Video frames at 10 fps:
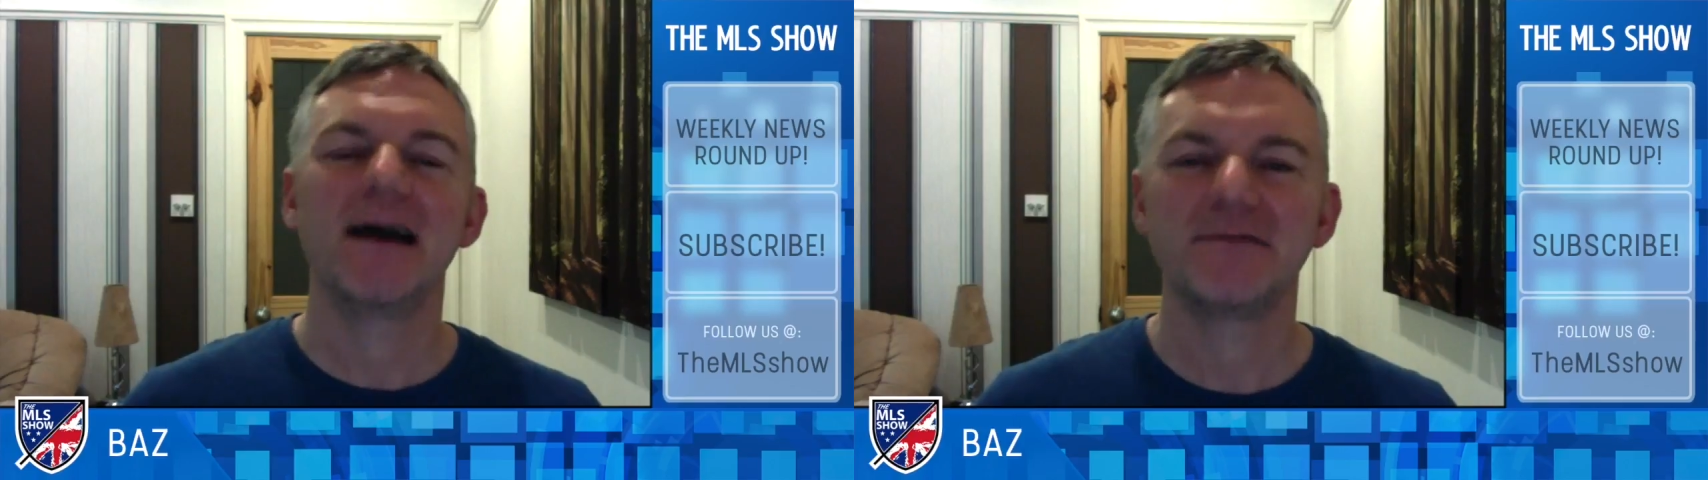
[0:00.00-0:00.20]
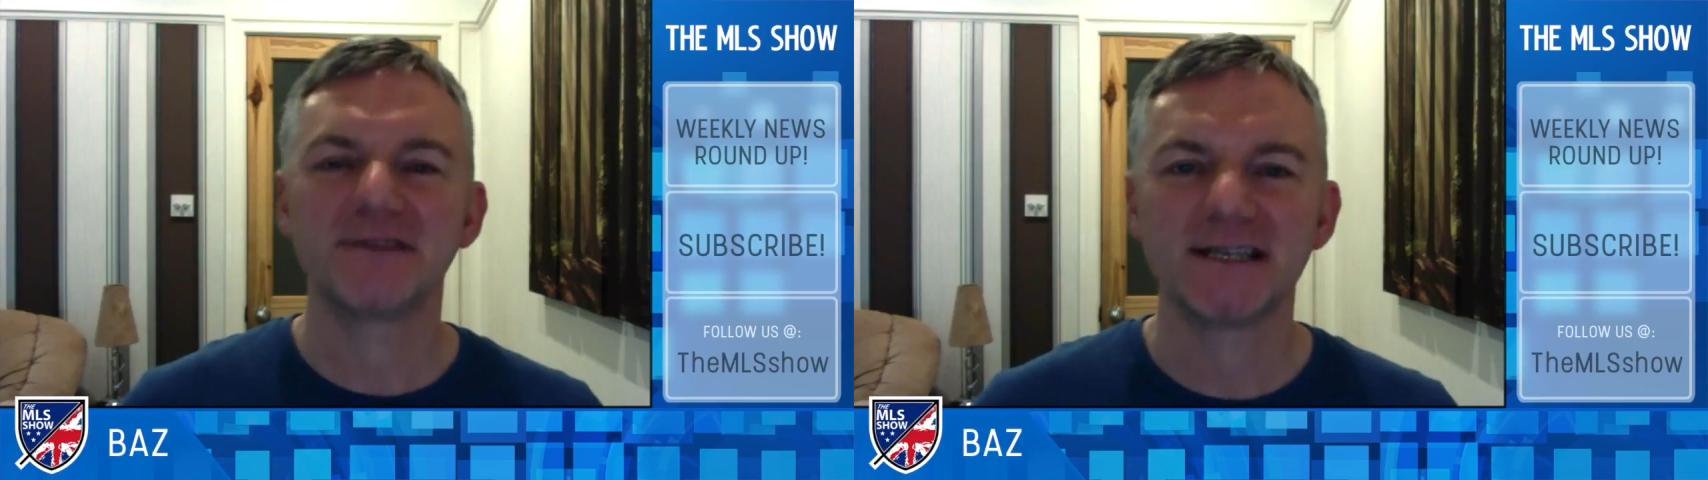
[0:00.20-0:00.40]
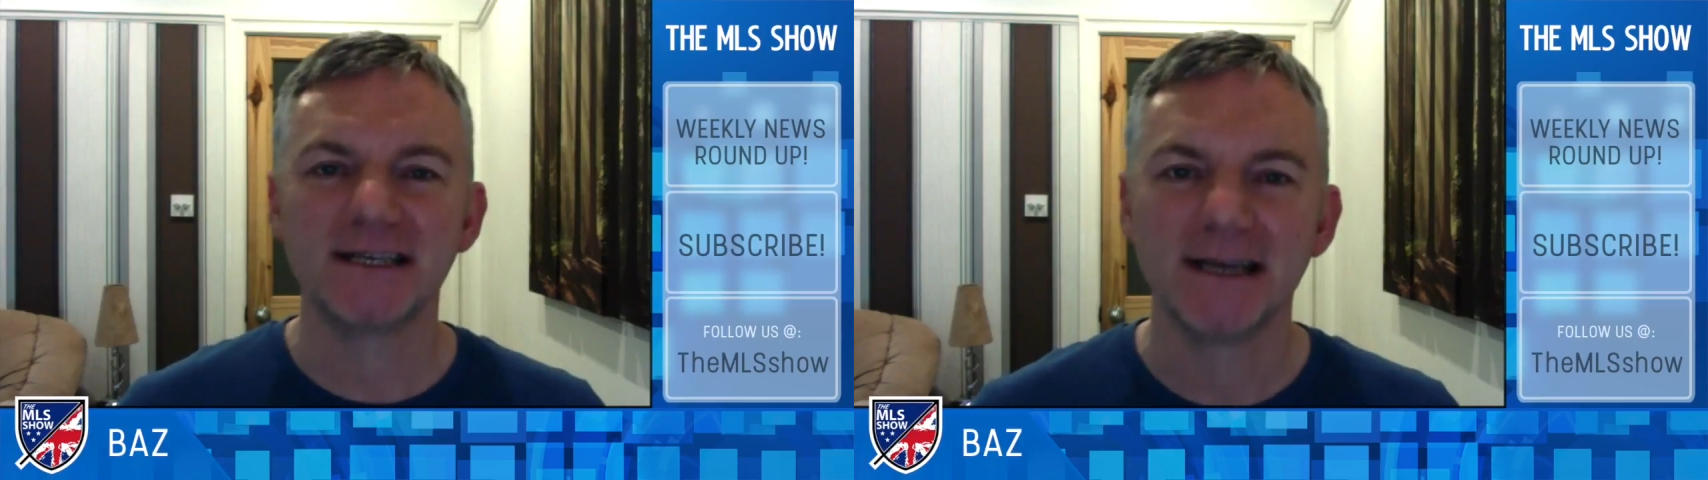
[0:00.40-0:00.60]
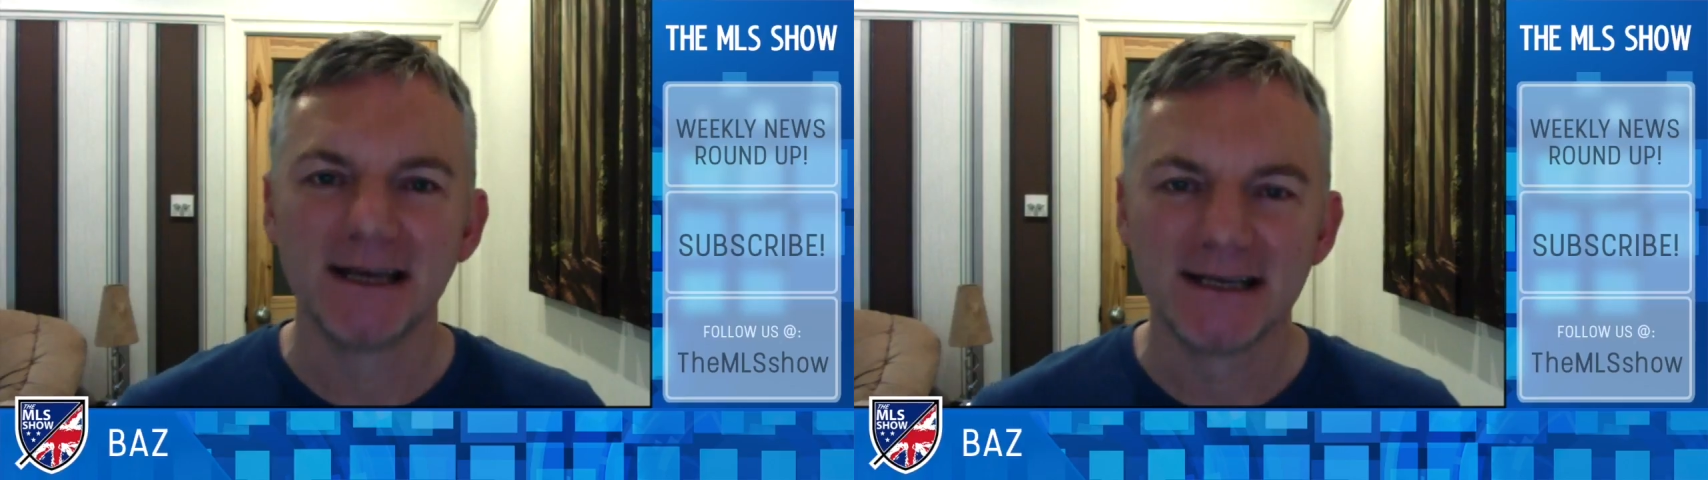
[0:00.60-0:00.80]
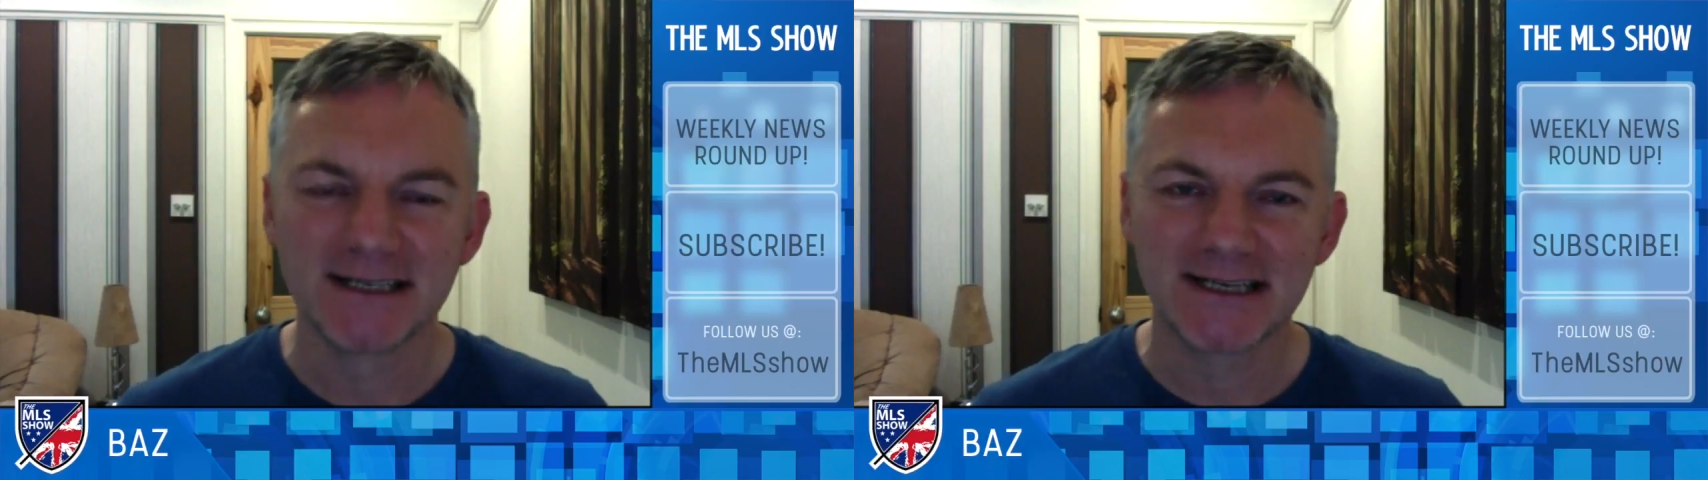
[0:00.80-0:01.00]
FC
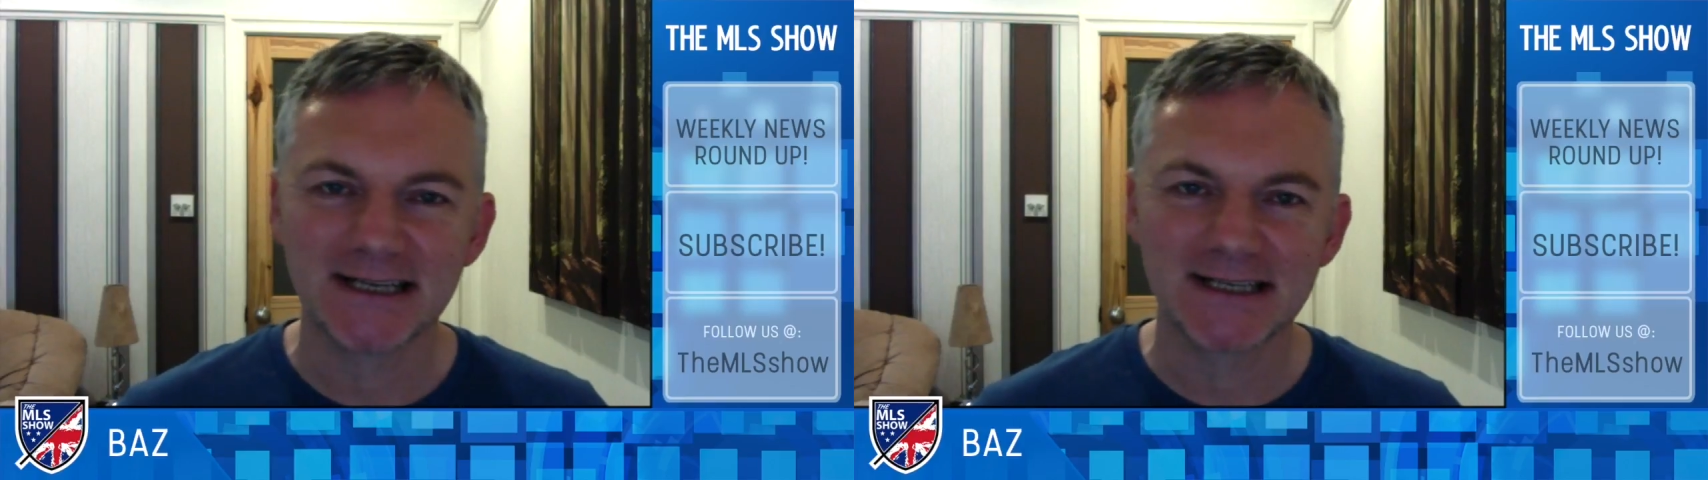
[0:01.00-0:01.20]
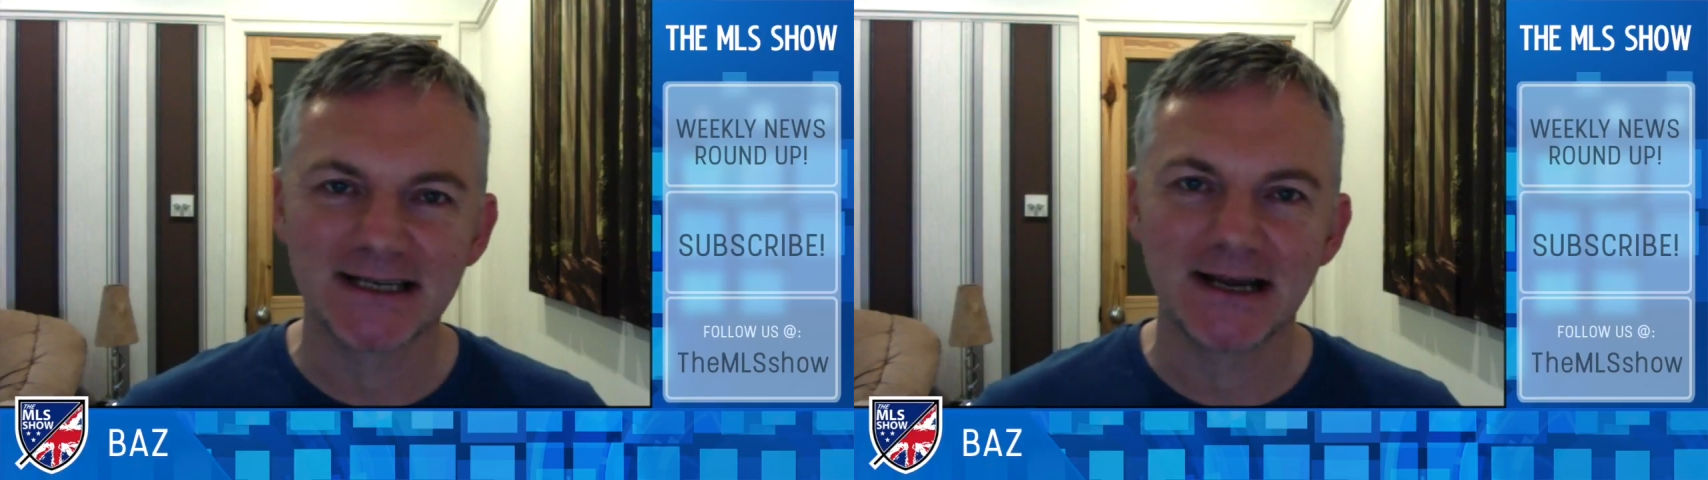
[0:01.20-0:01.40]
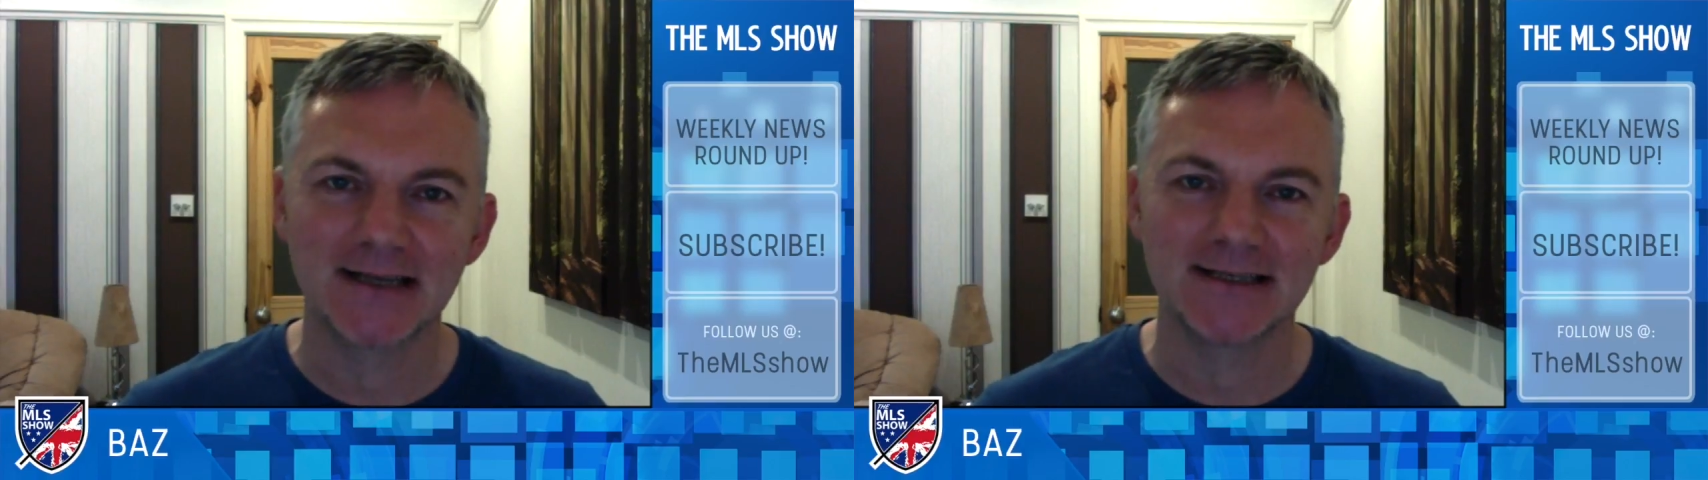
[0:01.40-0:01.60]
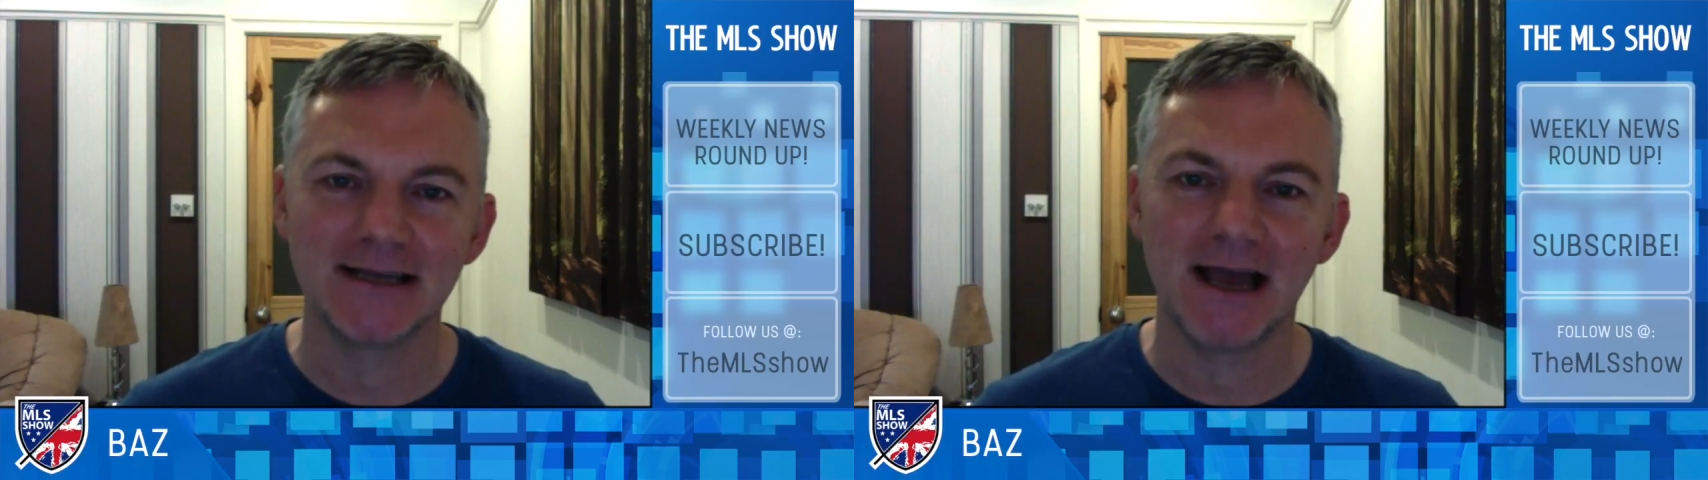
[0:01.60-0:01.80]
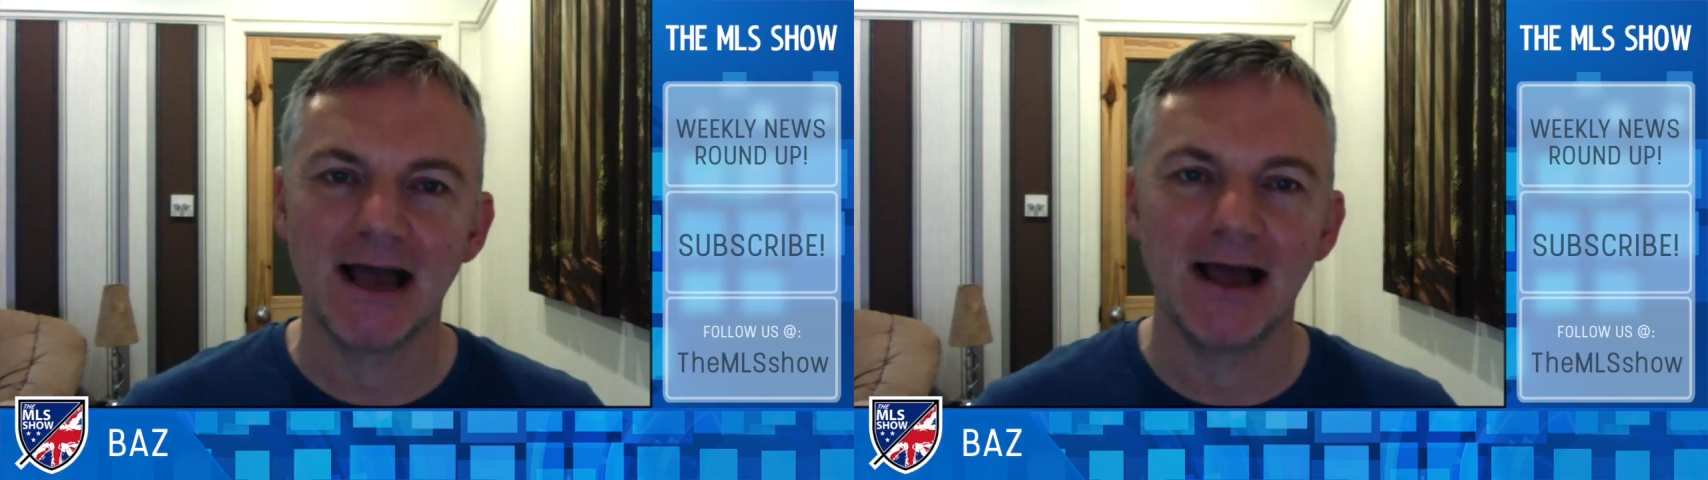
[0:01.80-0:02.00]
Cincinnati.